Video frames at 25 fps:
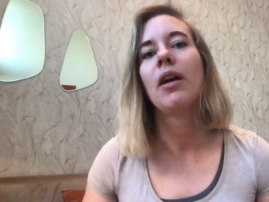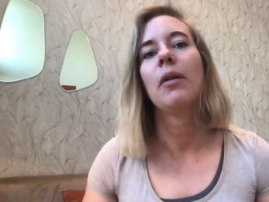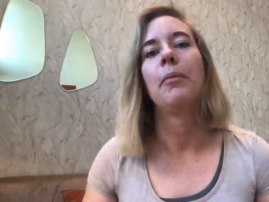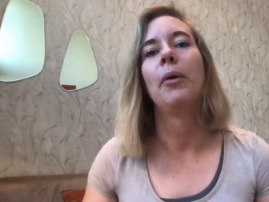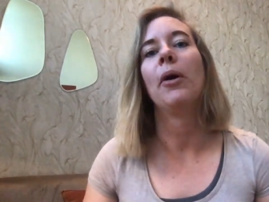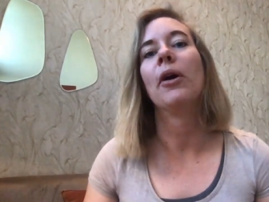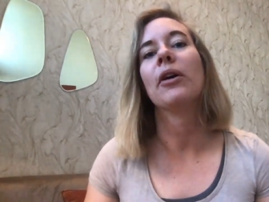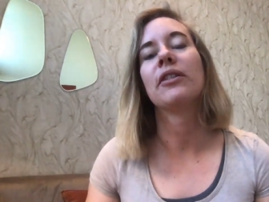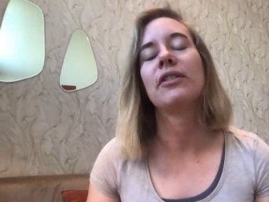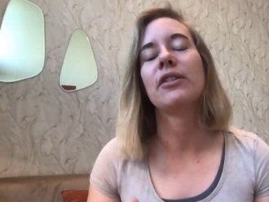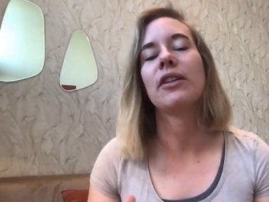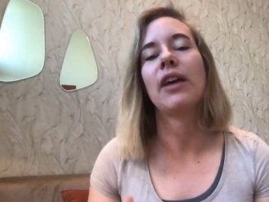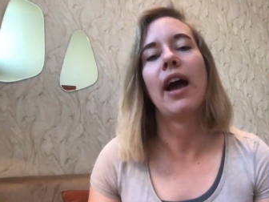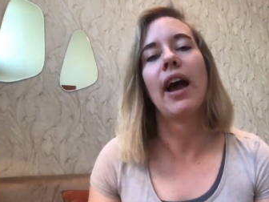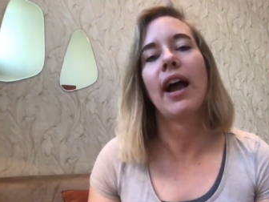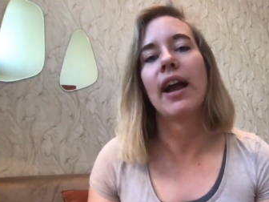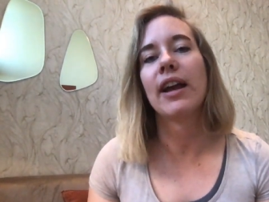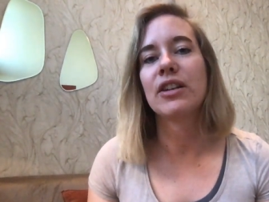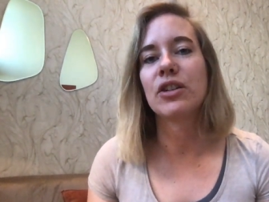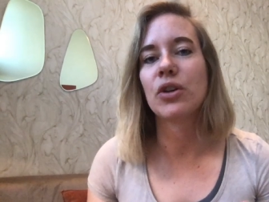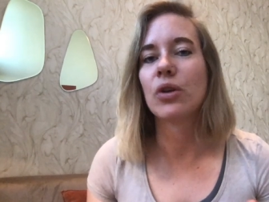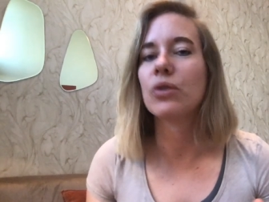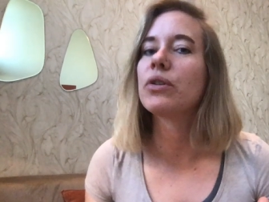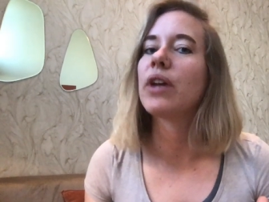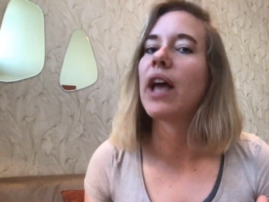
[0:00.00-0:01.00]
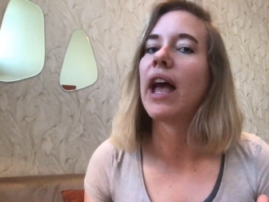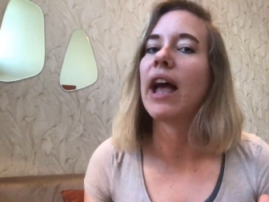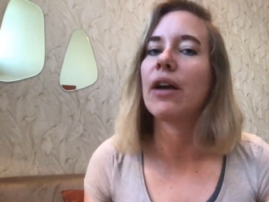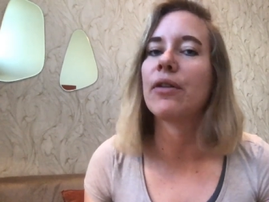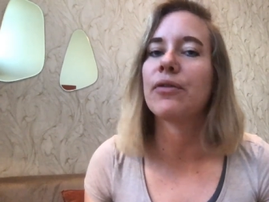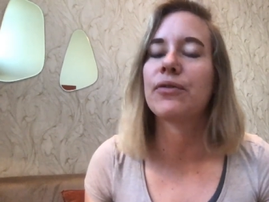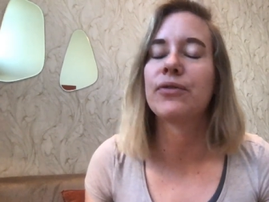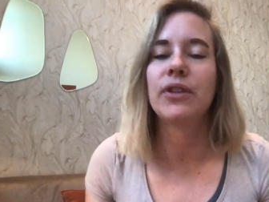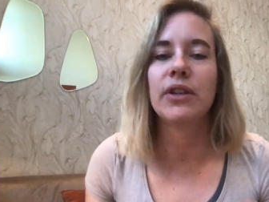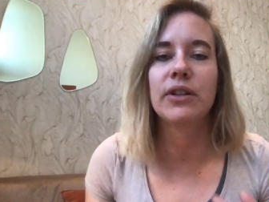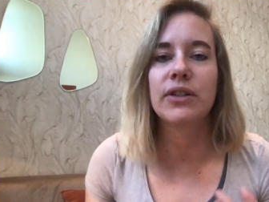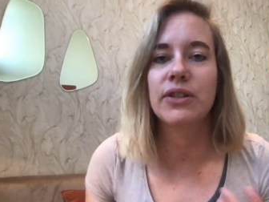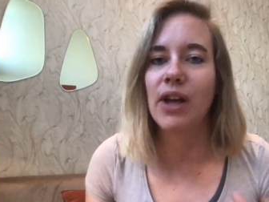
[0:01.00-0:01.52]
but I don't
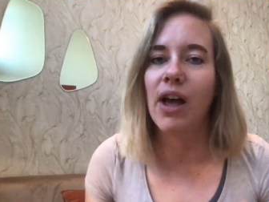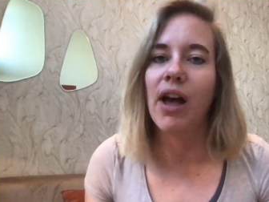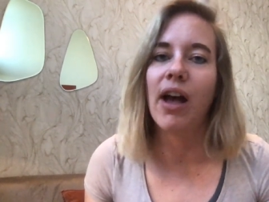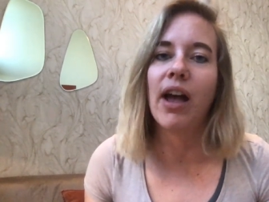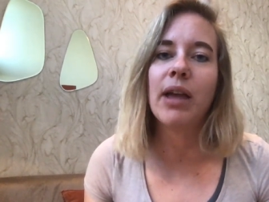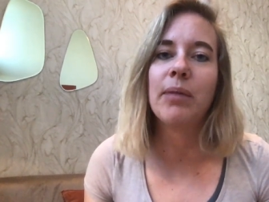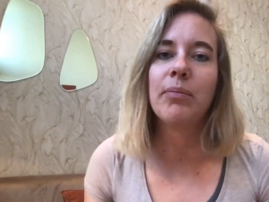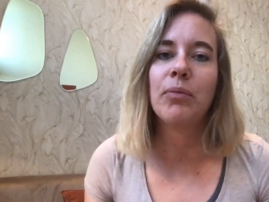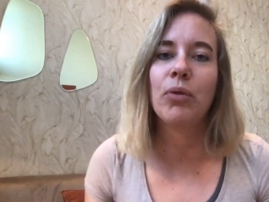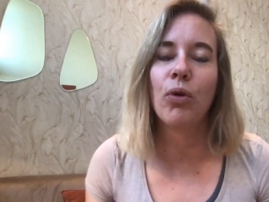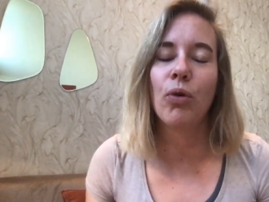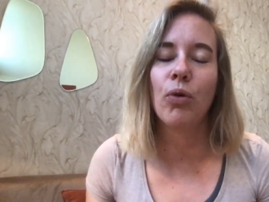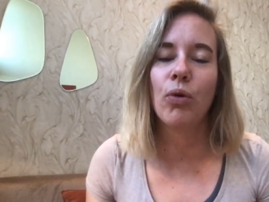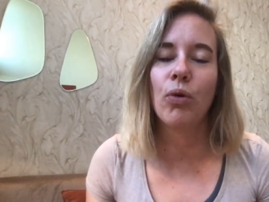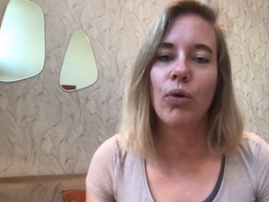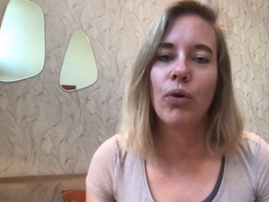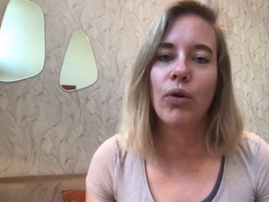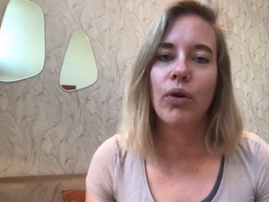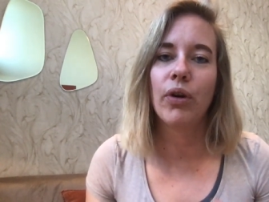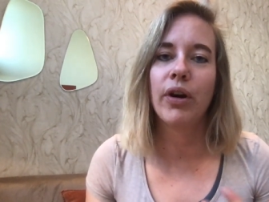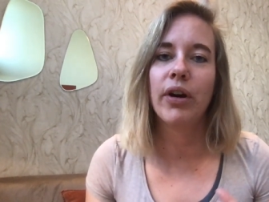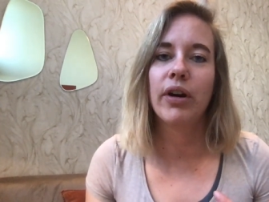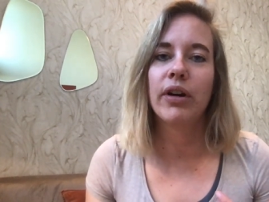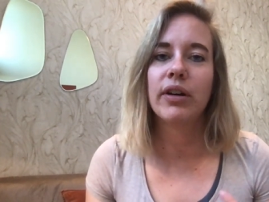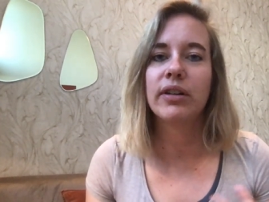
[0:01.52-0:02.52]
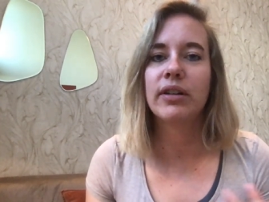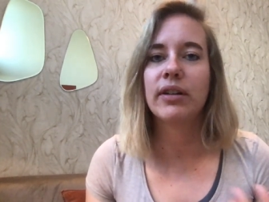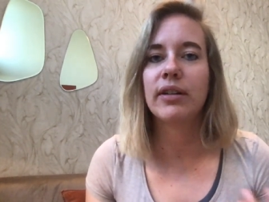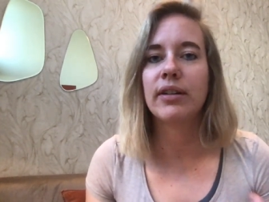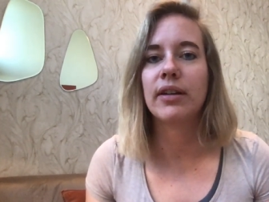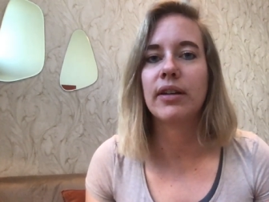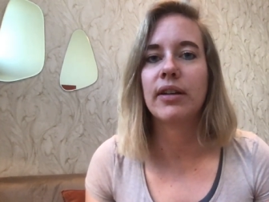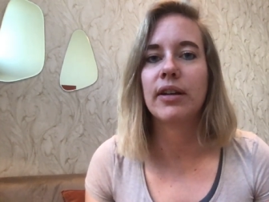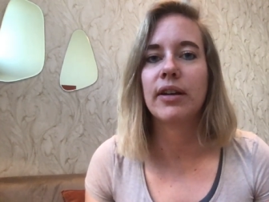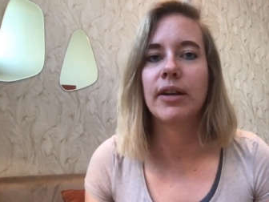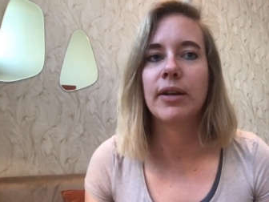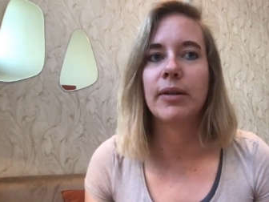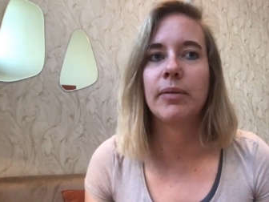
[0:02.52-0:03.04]
have the time or
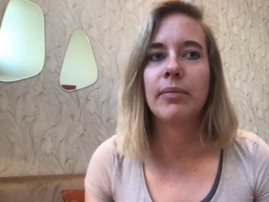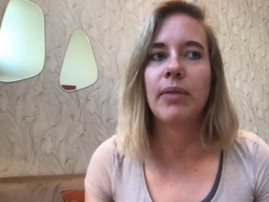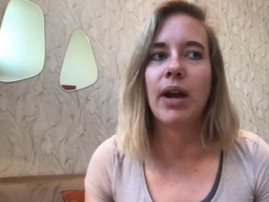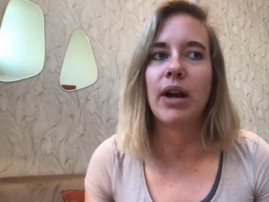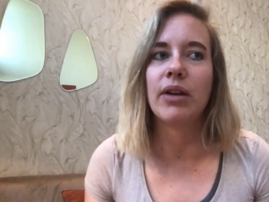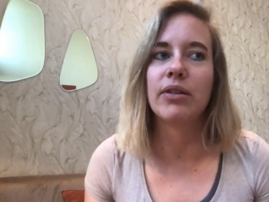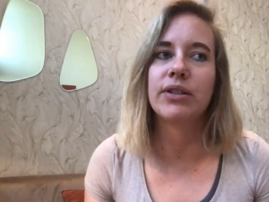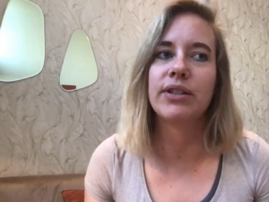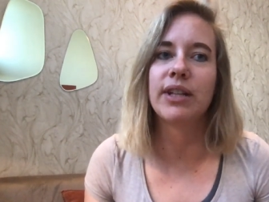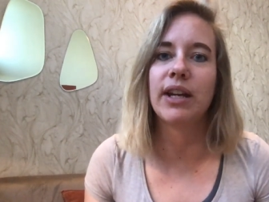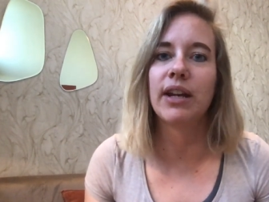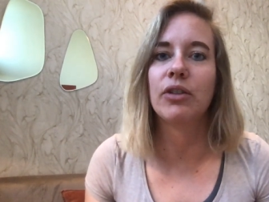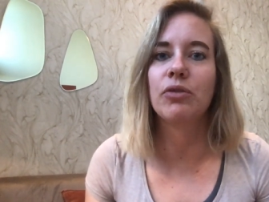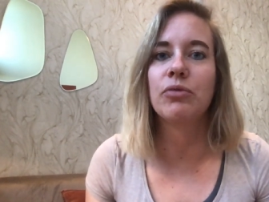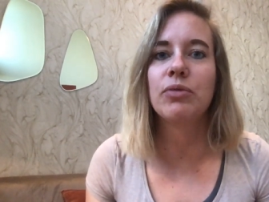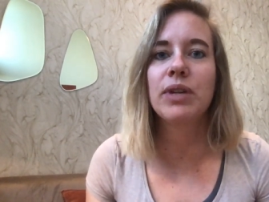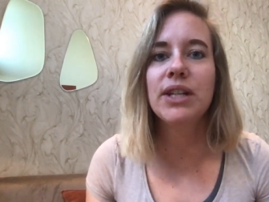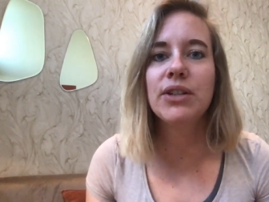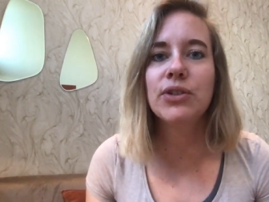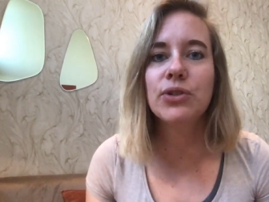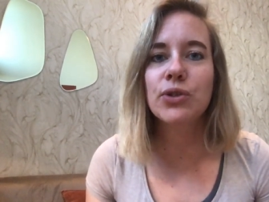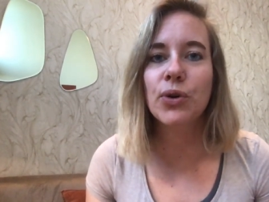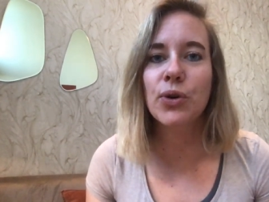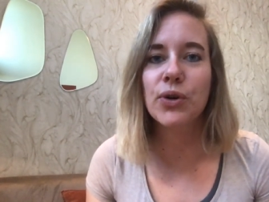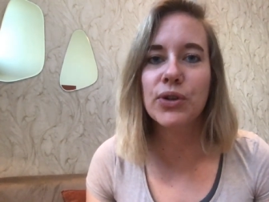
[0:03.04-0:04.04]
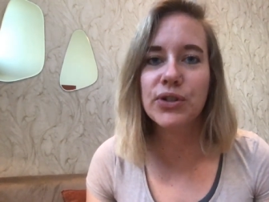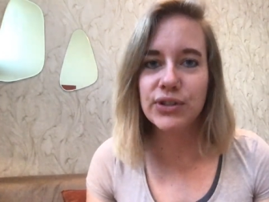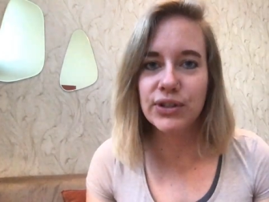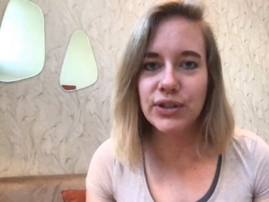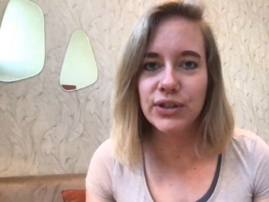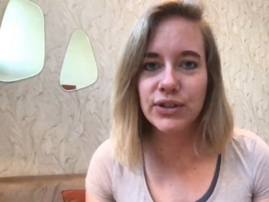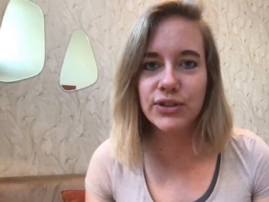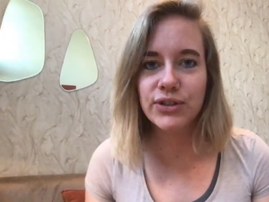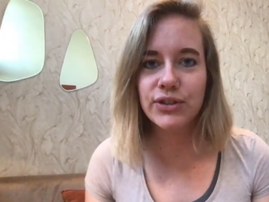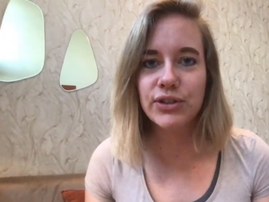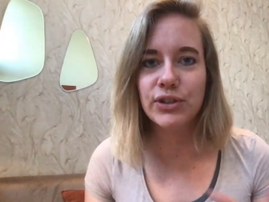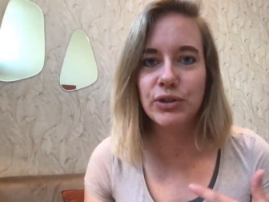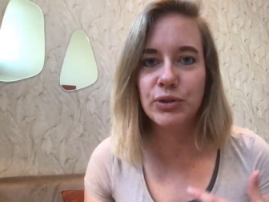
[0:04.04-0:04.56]
the, how you say it,
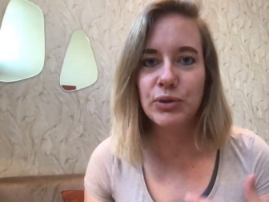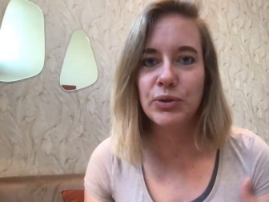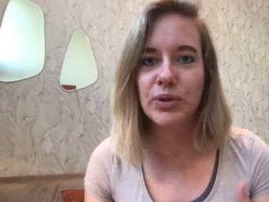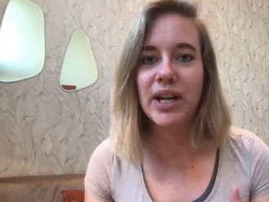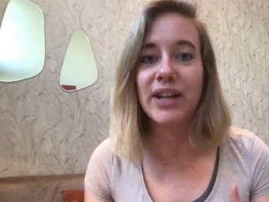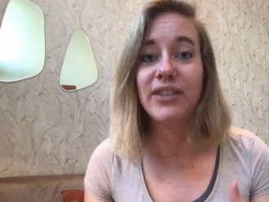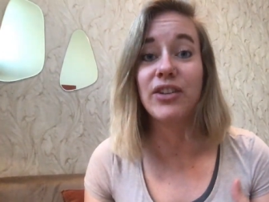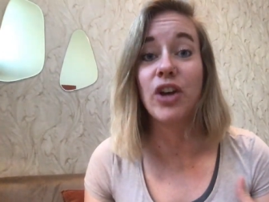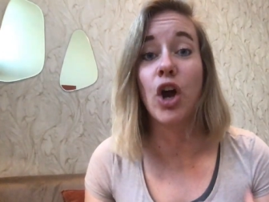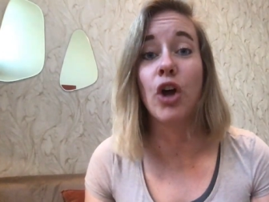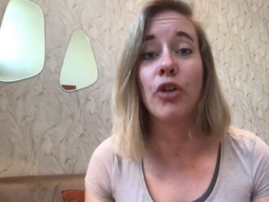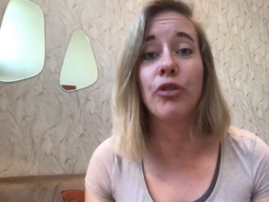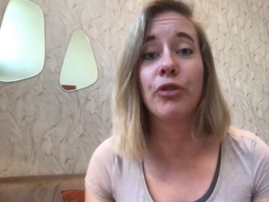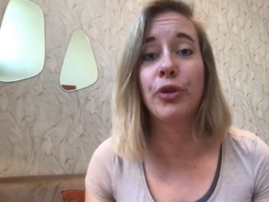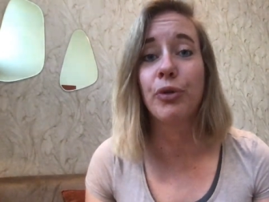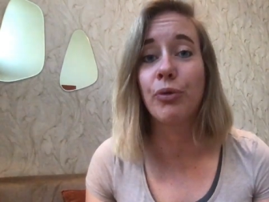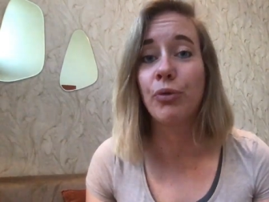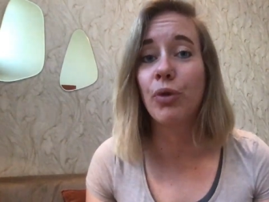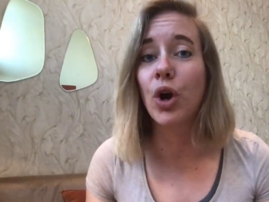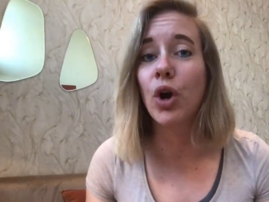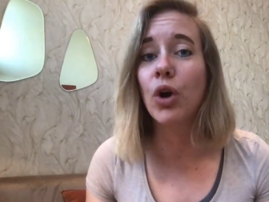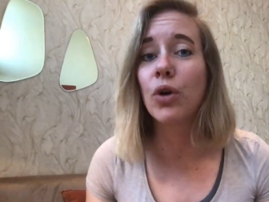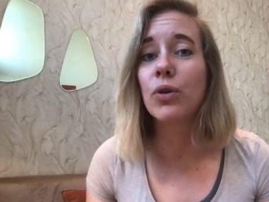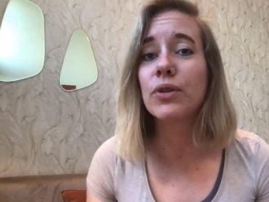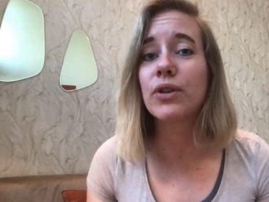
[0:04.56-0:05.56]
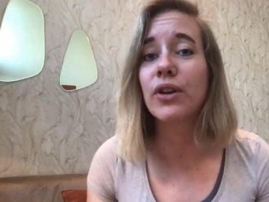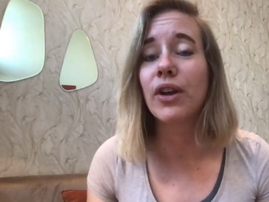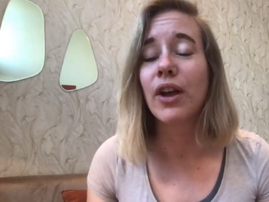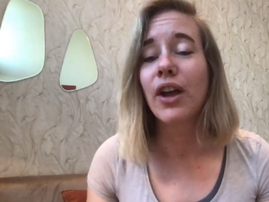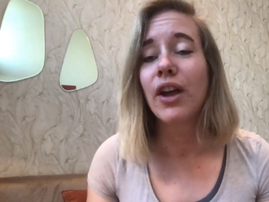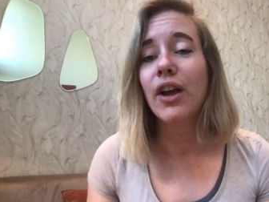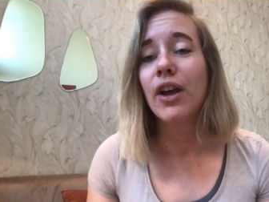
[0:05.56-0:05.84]
resources to do that on the road.